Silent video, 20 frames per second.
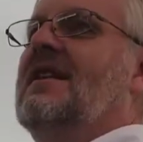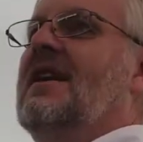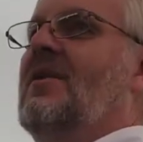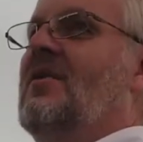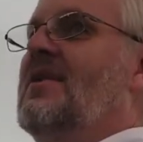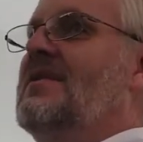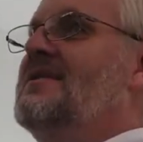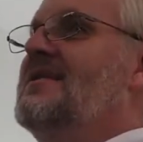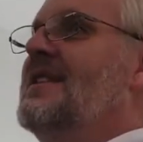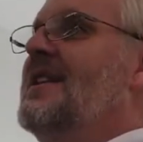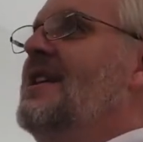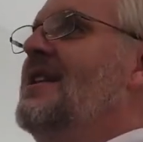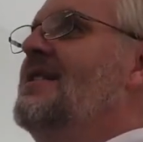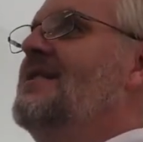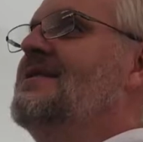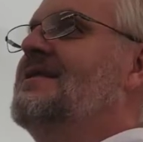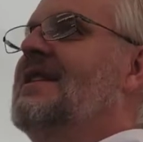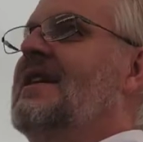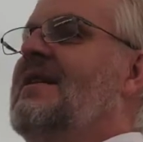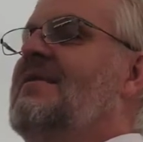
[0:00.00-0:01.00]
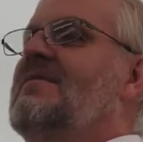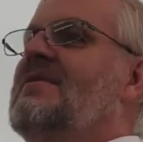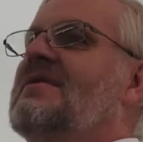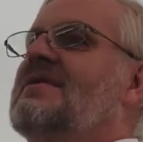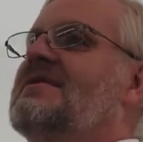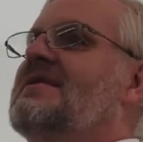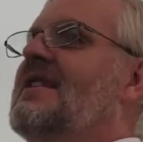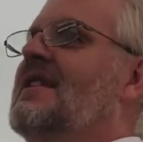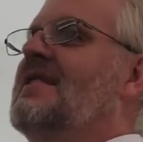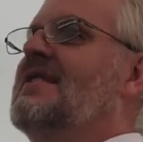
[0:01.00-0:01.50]
again, Samuel
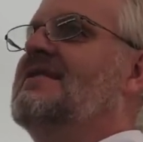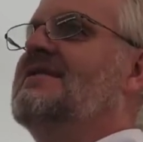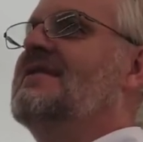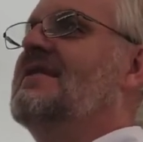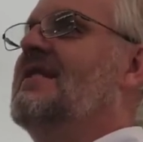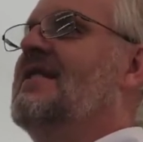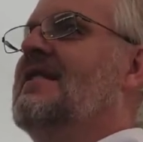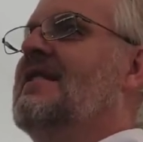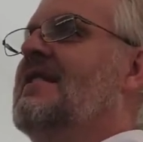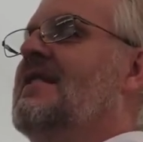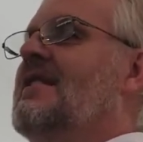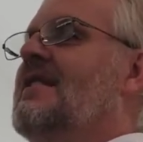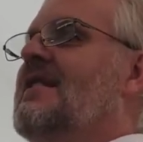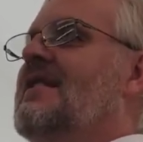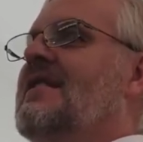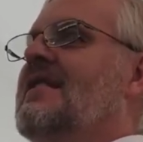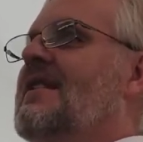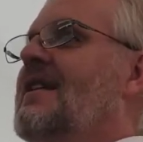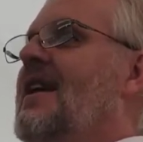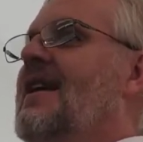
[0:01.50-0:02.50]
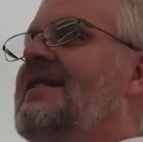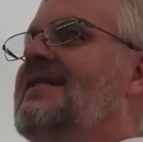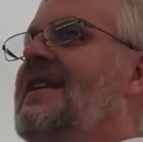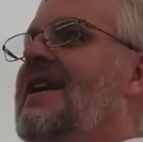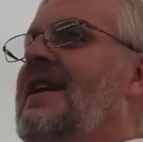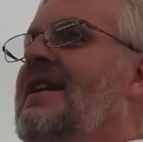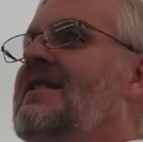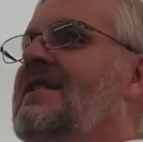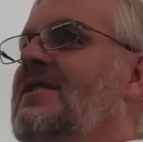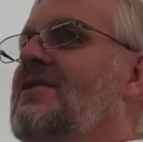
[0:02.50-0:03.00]
says, God can't
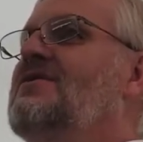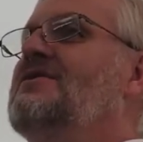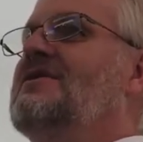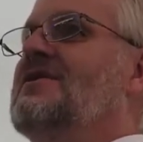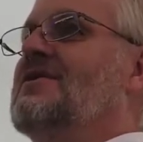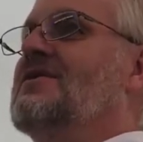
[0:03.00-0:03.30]
use you.